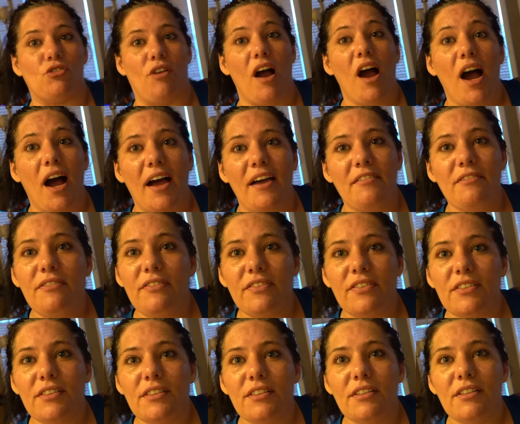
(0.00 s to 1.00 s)
drive.
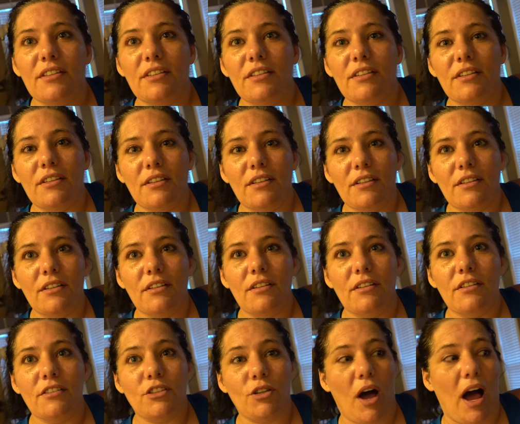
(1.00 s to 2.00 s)

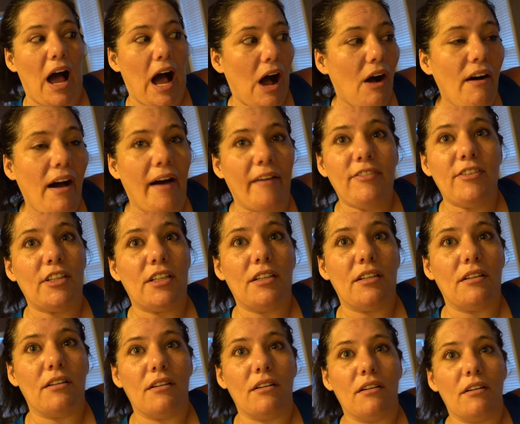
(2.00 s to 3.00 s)
So I'll. I'm not to...
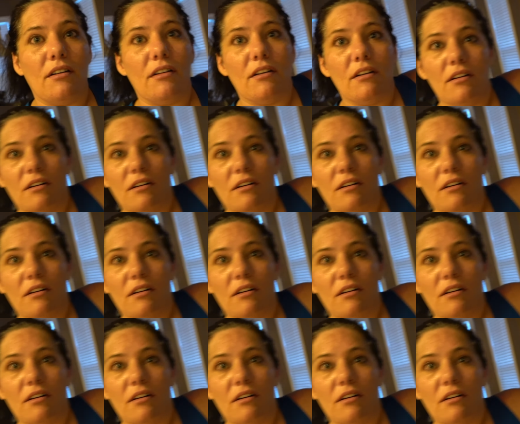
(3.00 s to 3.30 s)
teaching him how to